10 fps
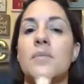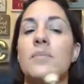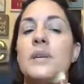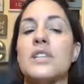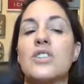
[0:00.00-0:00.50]

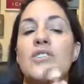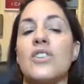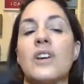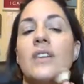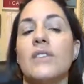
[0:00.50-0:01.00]
Be sure,
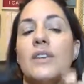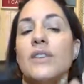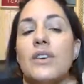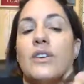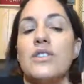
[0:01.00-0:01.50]
even if
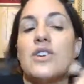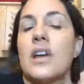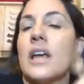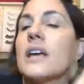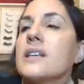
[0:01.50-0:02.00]
you use your
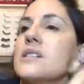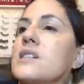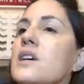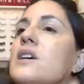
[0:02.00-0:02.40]
hands,